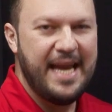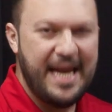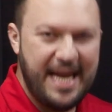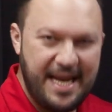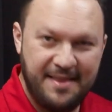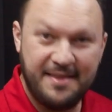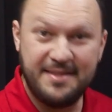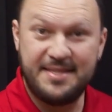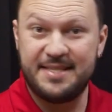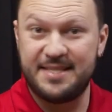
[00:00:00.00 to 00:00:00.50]

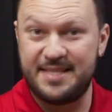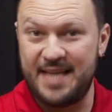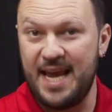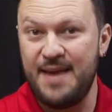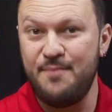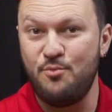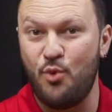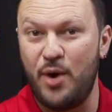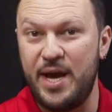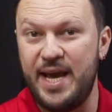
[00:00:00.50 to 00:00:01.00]
In the
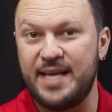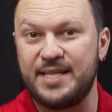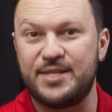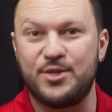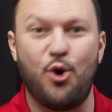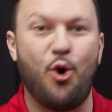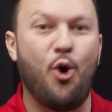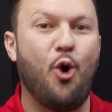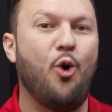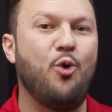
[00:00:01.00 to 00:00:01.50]
same way
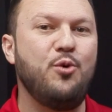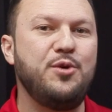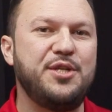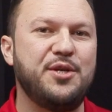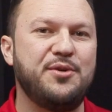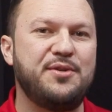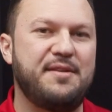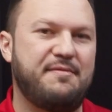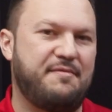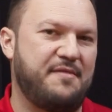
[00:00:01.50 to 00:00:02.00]
as
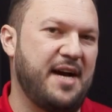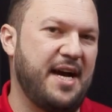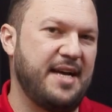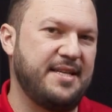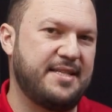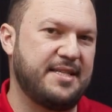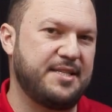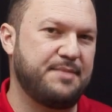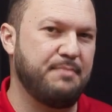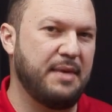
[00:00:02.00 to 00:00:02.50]
audio
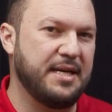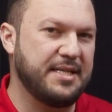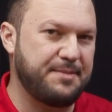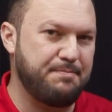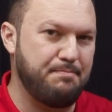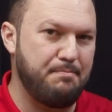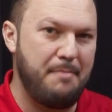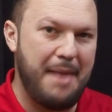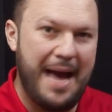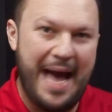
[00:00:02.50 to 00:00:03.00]
devices must
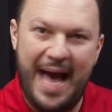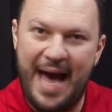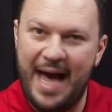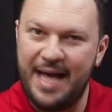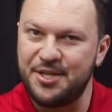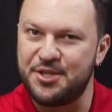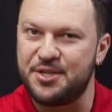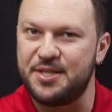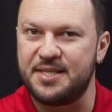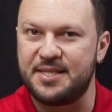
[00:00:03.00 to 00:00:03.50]

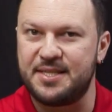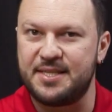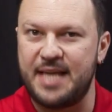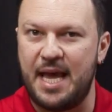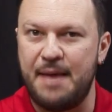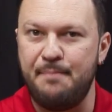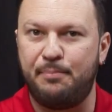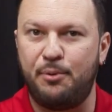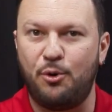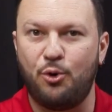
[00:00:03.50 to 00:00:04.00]
match the
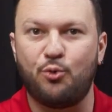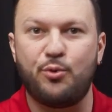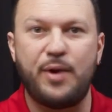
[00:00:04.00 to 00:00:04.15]
sample